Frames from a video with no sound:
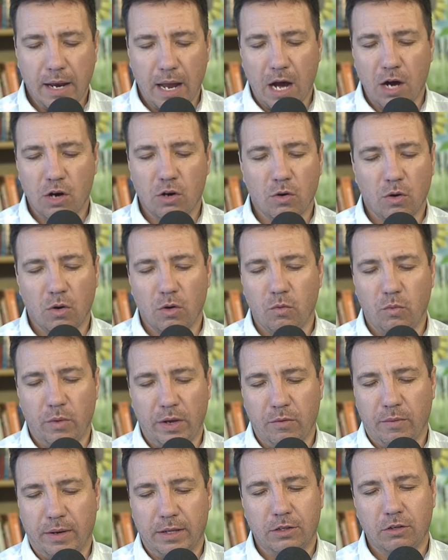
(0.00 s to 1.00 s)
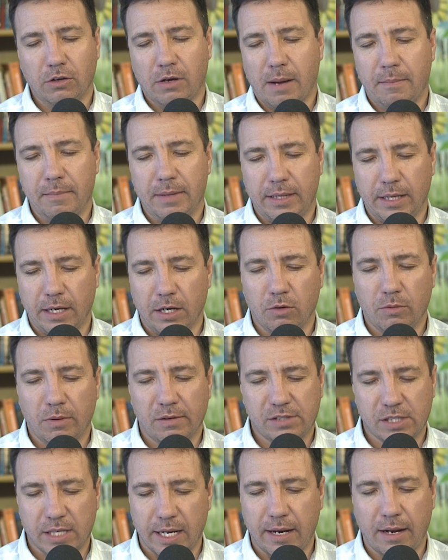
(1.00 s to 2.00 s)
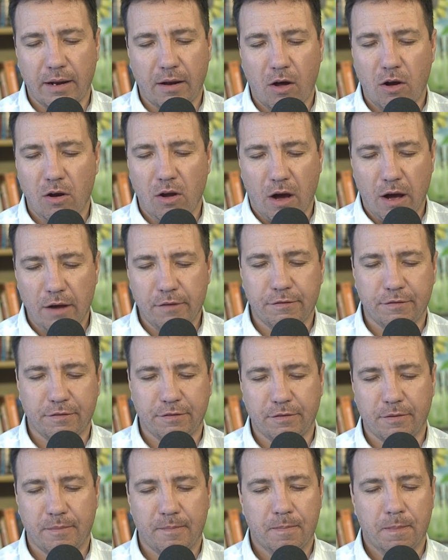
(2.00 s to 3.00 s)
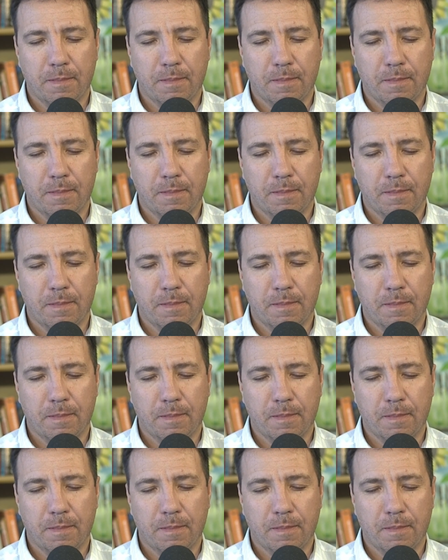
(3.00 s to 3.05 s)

now we want to come and deal with sin in our life.